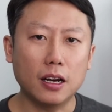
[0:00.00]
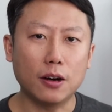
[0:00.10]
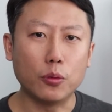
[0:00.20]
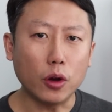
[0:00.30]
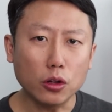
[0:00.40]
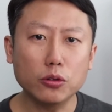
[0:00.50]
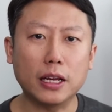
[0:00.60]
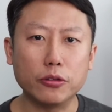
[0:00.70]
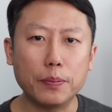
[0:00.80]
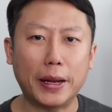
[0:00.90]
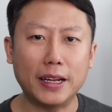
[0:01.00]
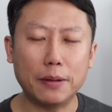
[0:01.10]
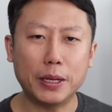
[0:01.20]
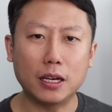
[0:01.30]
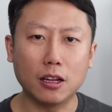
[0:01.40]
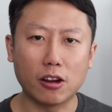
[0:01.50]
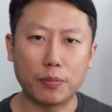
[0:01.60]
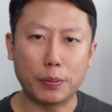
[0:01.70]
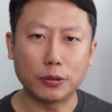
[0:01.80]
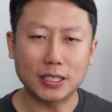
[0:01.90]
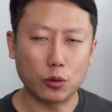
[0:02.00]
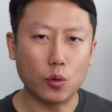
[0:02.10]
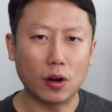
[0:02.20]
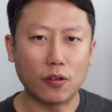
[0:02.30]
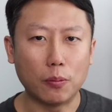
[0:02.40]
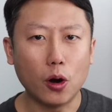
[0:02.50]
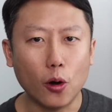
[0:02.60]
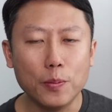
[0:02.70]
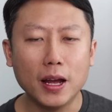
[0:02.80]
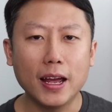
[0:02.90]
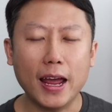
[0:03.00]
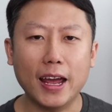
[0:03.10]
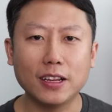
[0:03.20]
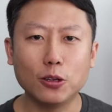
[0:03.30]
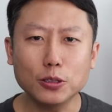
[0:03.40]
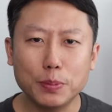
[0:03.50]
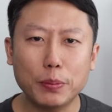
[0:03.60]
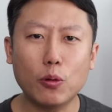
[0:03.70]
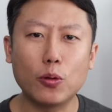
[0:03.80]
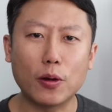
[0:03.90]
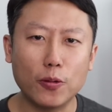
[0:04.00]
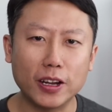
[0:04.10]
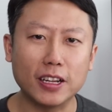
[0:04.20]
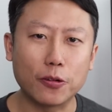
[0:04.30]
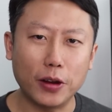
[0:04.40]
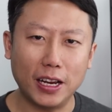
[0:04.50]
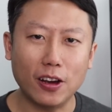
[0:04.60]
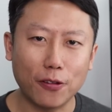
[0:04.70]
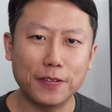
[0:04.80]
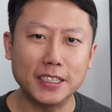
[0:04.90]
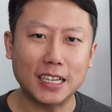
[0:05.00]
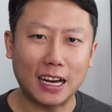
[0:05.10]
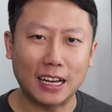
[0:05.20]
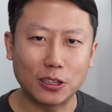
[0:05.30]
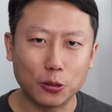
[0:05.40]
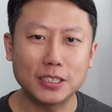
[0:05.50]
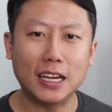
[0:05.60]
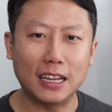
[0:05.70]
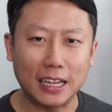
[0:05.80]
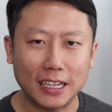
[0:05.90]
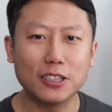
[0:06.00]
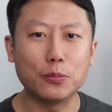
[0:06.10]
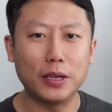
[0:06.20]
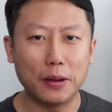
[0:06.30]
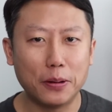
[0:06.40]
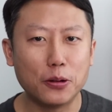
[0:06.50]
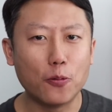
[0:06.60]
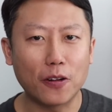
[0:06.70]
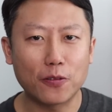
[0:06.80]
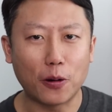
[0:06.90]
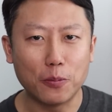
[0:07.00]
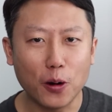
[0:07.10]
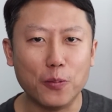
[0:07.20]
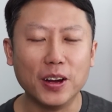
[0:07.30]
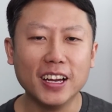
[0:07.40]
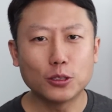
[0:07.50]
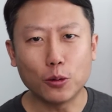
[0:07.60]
We all know that during pandemic, a lot of people started to work from home, and those people who can work in a Grade A office are those that are likely to be able to work from home. So